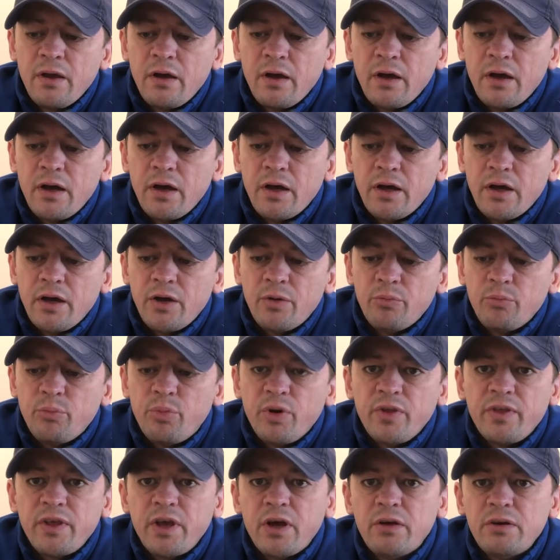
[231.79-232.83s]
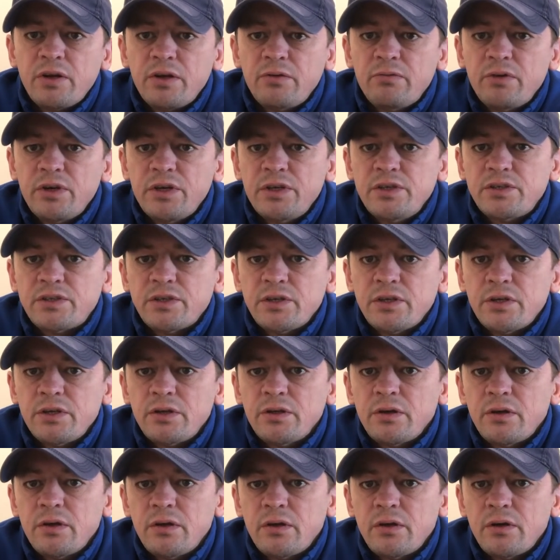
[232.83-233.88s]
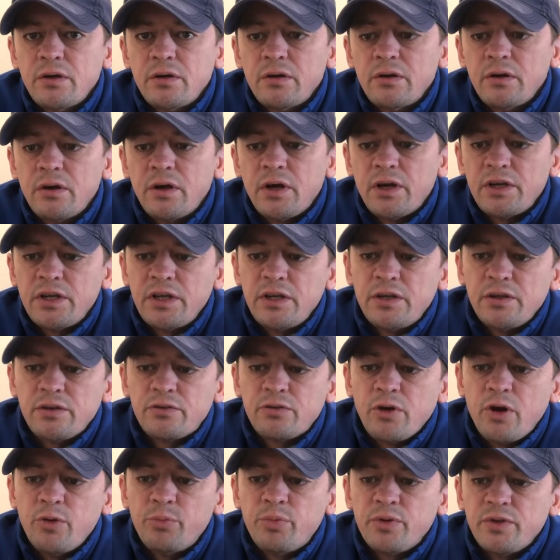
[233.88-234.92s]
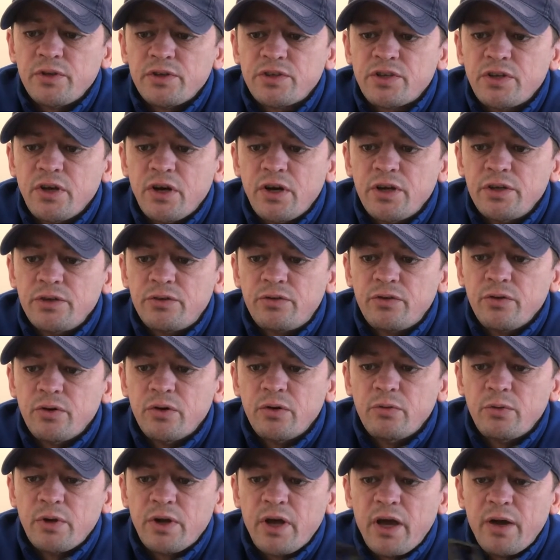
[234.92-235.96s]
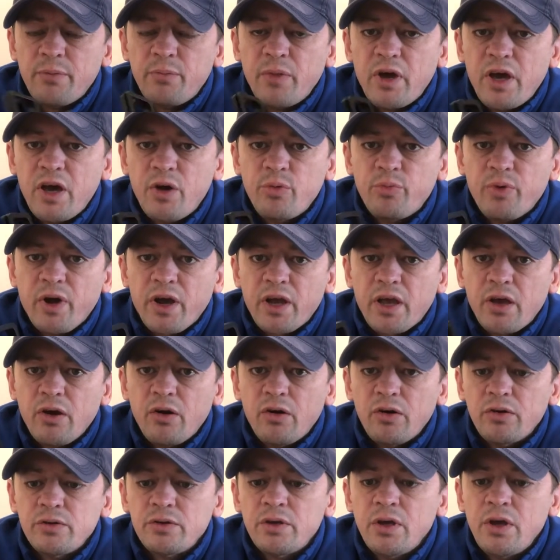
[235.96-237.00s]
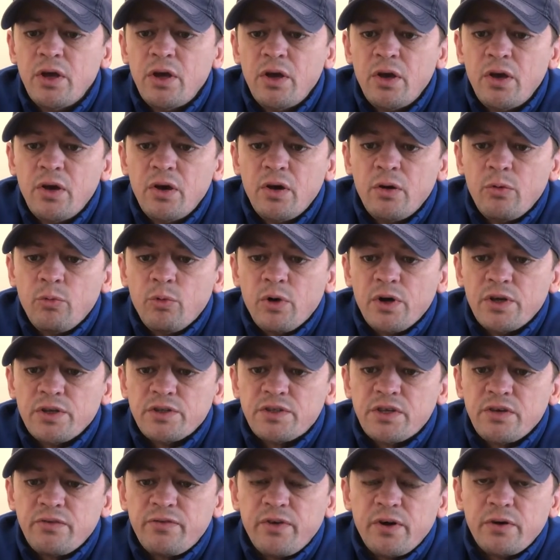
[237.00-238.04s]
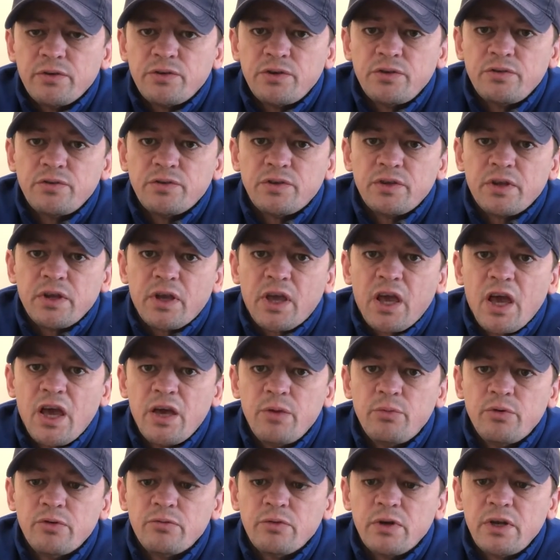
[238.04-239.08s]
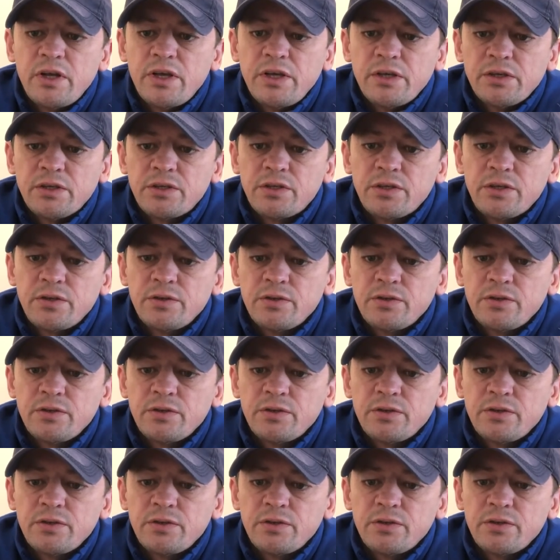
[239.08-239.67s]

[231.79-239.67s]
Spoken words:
but the only reason I needed to open the side door when I had my L-Bracket on was if I was using a cable release,